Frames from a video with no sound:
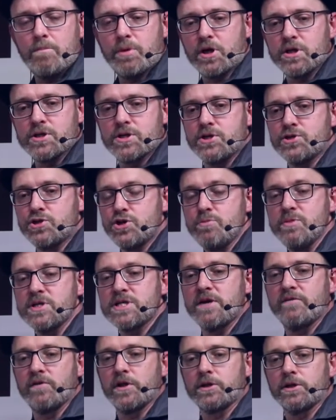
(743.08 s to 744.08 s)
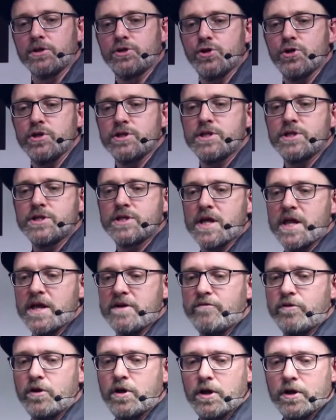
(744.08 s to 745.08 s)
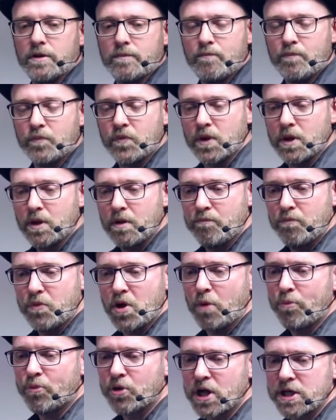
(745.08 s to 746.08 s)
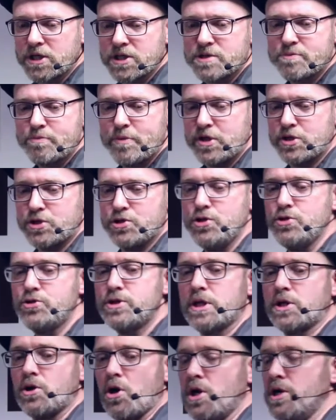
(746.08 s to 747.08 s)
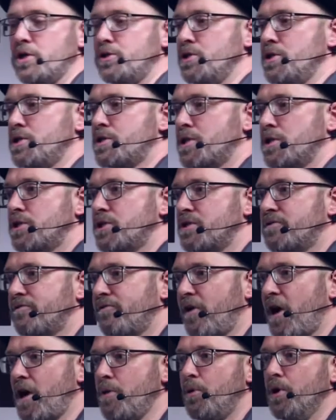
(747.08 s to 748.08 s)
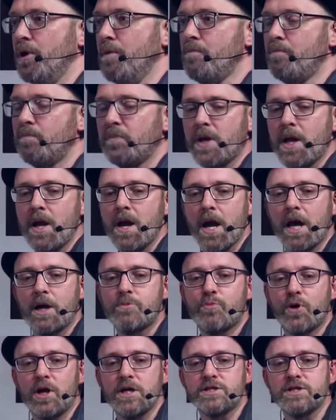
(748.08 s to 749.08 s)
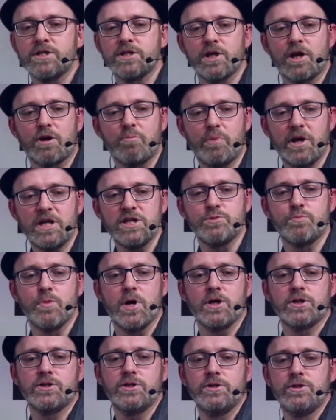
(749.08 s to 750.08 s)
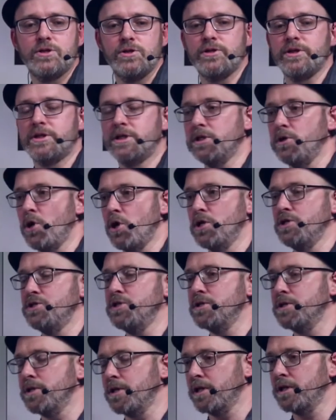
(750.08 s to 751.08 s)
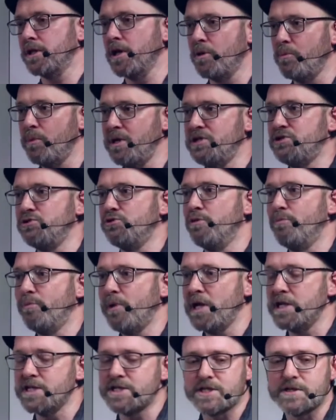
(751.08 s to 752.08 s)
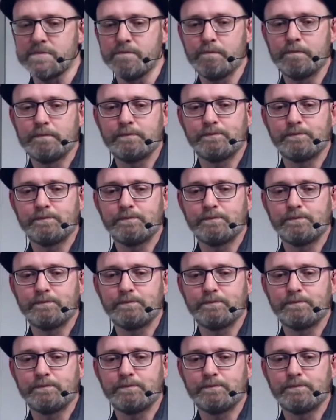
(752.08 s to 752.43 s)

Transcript: Because consumers have little choice in South Africa, operators pitch new technologies such as fiber at prices that are benchmarked to the technologies that they are meant to replace.